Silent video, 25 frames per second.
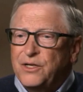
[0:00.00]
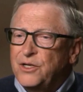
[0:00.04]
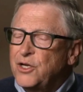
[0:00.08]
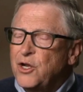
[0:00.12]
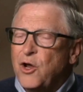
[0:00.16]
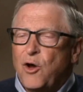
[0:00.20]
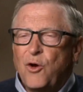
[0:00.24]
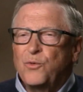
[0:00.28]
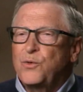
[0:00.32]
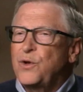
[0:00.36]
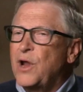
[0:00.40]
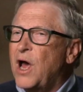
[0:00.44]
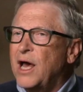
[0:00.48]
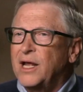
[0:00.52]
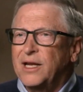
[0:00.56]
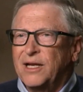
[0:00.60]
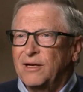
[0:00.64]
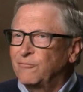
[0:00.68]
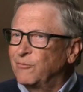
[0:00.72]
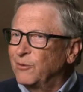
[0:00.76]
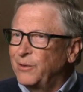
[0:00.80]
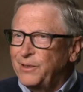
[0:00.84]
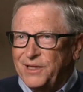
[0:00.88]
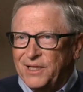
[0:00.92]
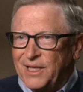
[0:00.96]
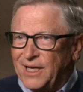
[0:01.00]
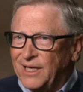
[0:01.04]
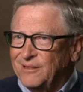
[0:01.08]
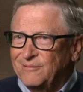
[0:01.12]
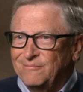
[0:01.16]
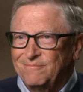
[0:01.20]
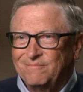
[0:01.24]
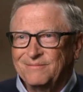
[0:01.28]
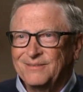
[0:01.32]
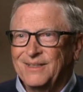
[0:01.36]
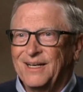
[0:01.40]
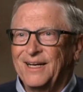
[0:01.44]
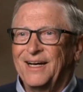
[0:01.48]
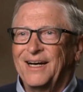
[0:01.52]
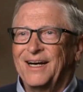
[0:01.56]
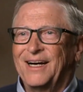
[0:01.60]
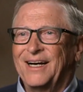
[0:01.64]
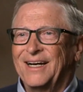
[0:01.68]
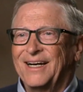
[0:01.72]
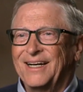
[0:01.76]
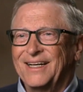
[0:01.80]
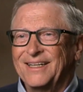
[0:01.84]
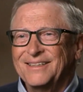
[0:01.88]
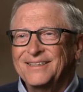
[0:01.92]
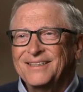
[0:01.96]
No, not everything.
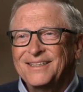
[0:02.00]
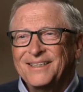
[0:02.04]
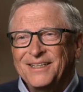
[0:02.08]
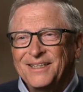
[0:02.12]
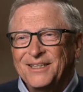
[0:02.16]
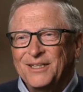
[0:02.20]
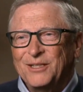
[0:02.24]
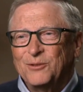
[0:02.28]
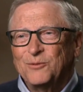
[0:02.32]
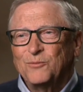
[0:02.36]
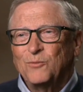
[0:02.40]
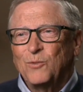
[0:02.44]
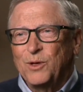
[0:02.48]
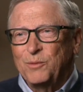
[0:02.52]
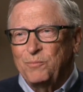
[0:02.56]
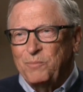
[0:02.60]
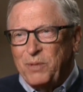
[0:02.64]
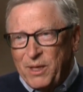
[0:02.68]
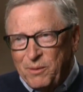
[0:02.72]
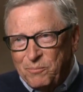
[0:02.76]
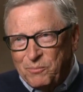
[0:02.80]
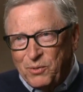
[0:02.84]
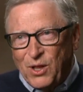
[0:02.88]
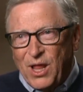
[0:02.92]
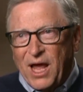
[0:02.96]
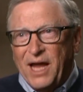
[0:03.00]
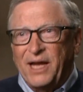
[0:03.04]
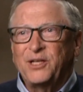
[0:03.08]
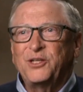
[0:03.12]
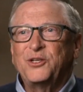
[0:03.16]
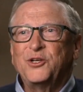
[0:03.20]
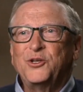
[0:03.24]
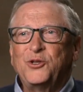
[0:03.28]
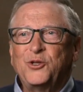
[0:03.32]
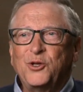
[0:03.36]
Uh, what people like